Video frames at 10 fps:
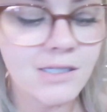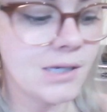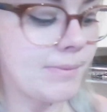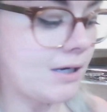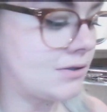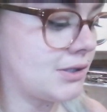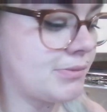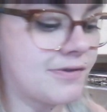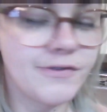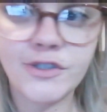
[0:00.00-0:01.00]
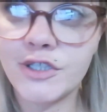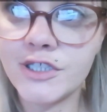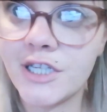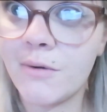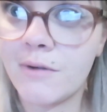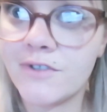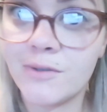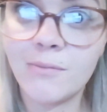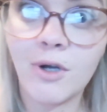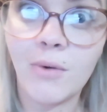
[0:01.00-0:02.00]
So bottle number 4. So I've
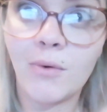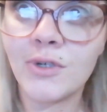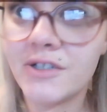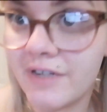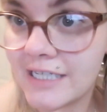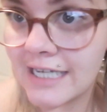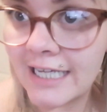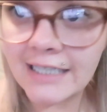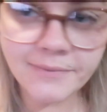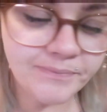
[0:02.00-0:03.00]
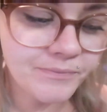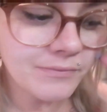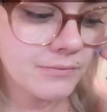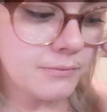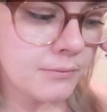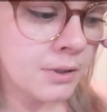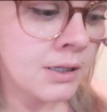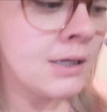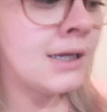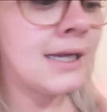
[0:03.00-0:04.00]
done my water intake.
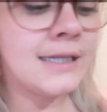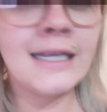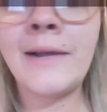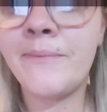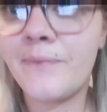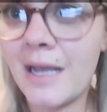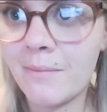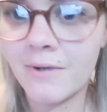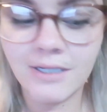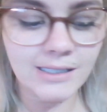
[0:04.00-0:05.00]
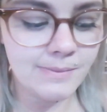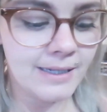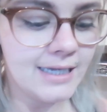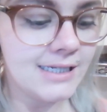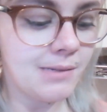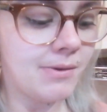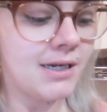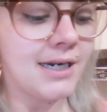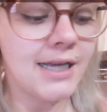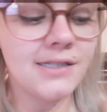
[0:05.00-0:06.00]
And yeah, now my spaghetti
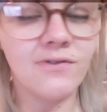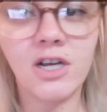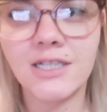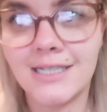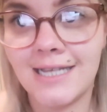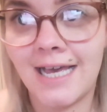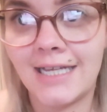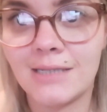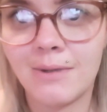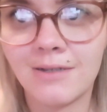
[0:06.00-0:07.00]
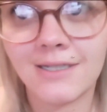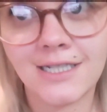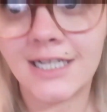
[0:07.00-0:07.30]
bolognese. I've got to say, it smells